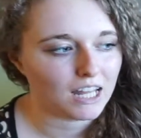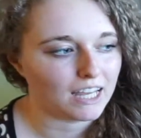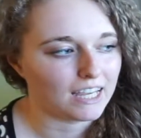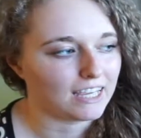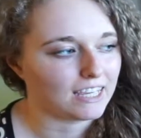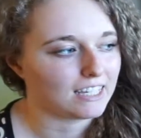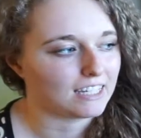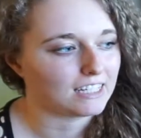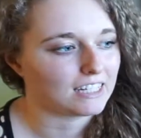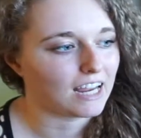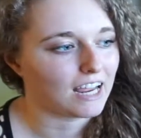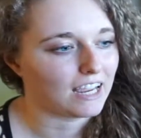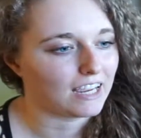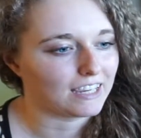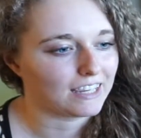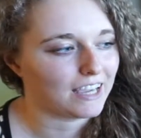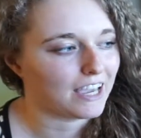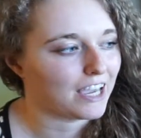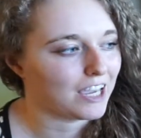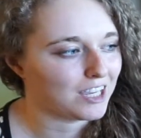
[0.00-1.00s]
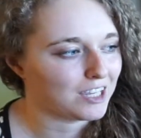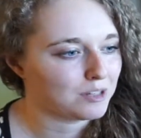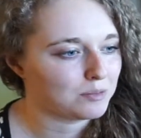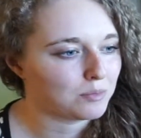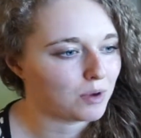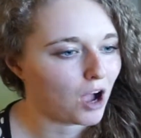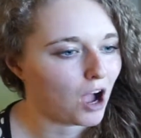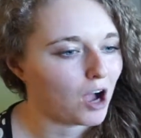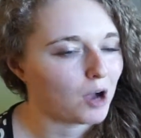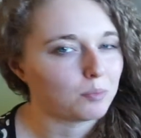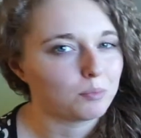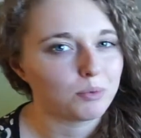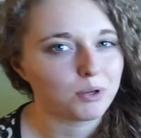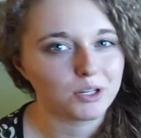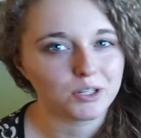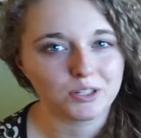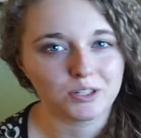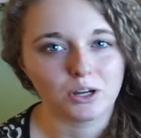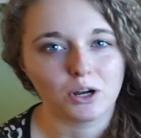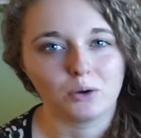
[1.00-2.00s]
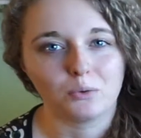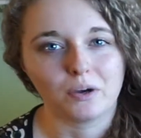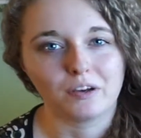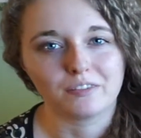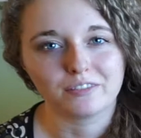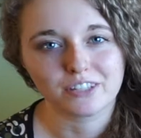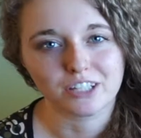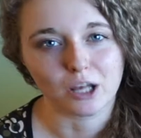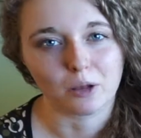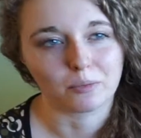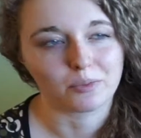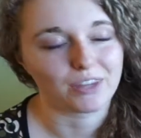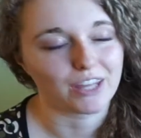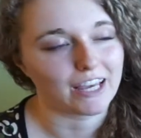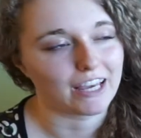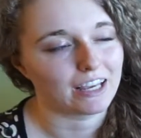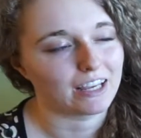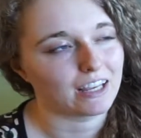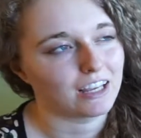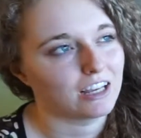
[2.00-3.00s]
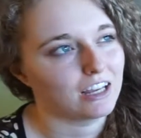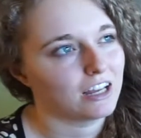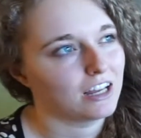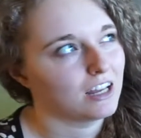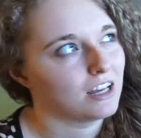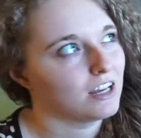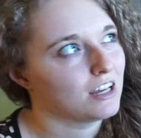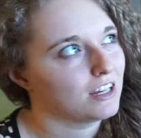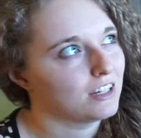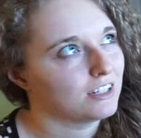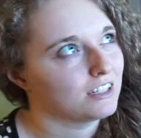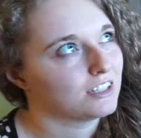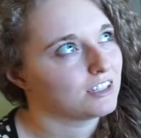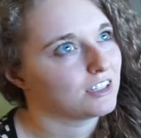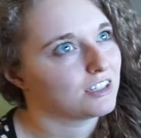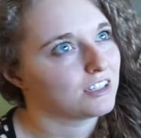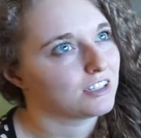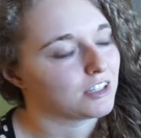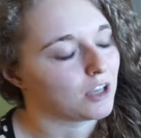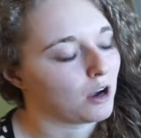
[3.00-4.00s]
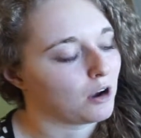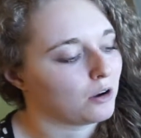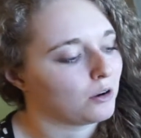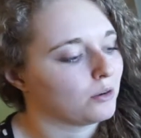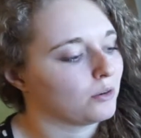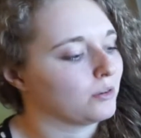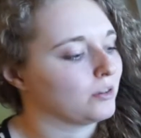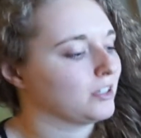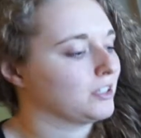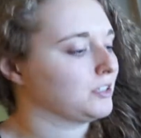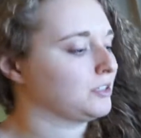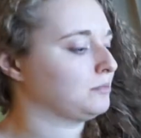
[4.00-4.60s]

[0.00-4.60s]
and I came up with something. So